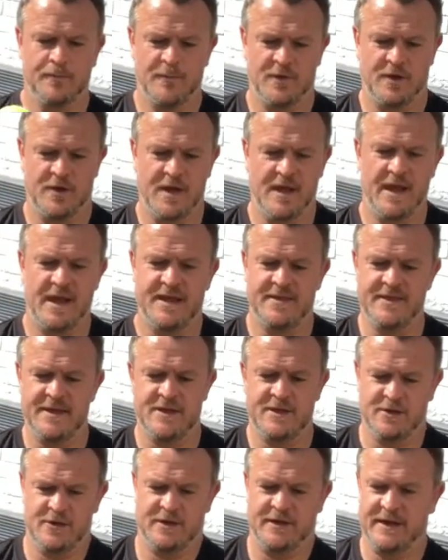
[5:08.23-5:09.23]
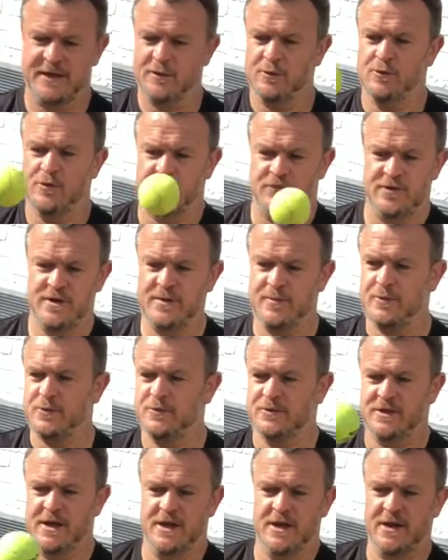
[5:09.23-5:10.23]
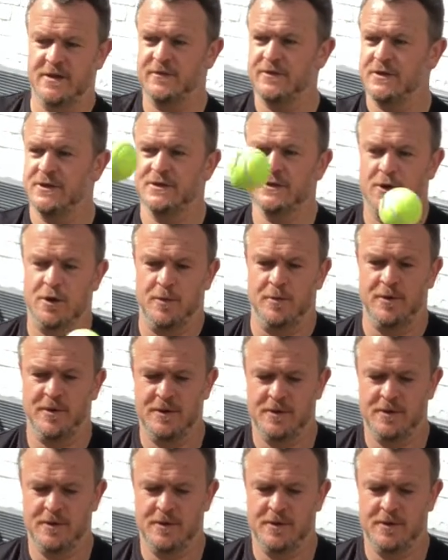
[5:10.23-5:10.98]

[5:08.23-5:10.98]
Okay, and then you've got to get all 3 balls going over the top.